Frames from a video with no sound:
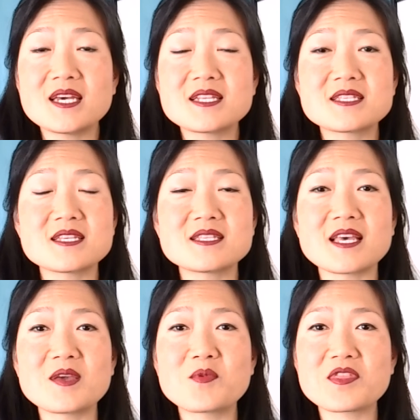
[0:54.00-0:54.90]
It's the
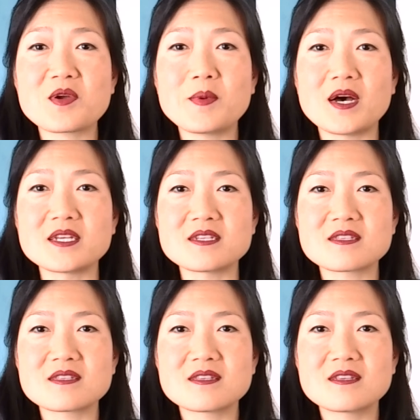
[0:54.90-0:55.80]
same with our
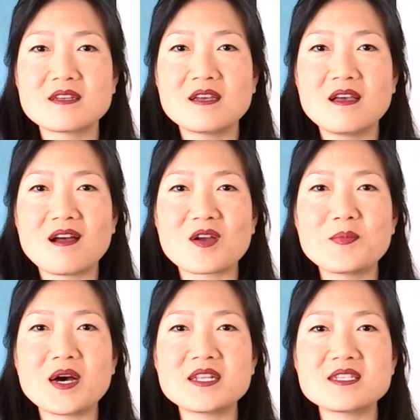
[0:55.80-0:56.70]
bodies. Our
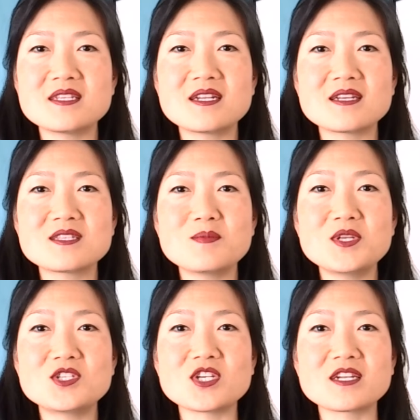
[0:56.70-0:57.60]
bodies need us to be
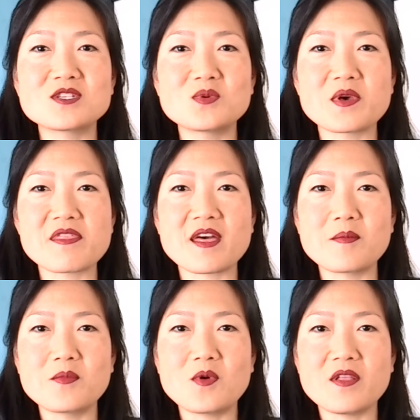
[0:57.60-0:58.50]
gentle with
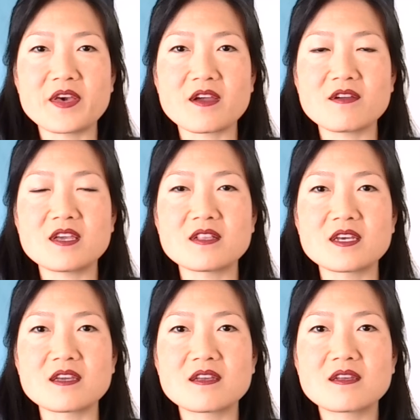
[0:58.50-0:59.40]
them while they are
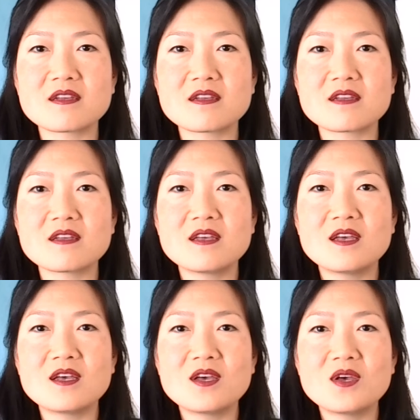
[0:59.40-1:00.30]
healing.
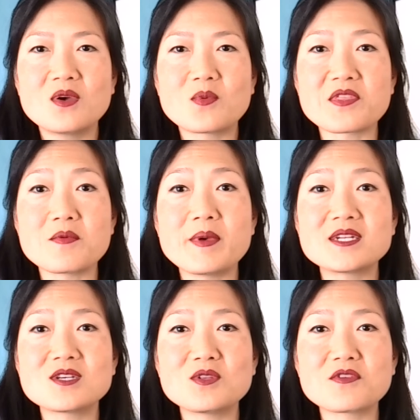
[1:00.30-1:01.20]
Whether
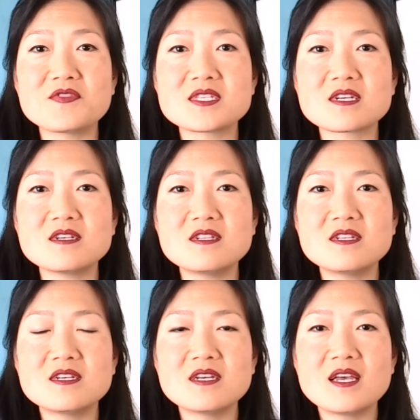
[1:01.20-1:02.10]
mental or physical,
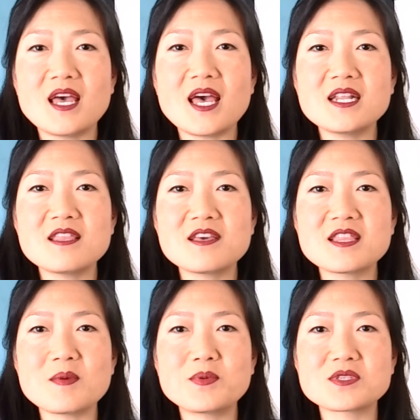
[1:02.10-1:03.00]
anything
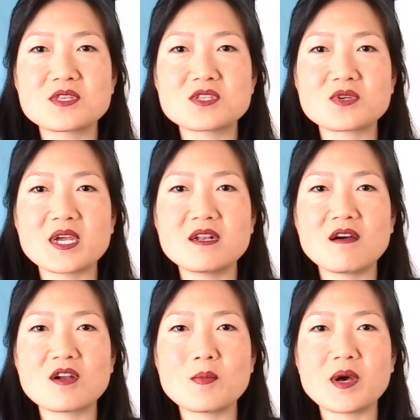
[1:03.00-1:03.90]
that puts a strain on our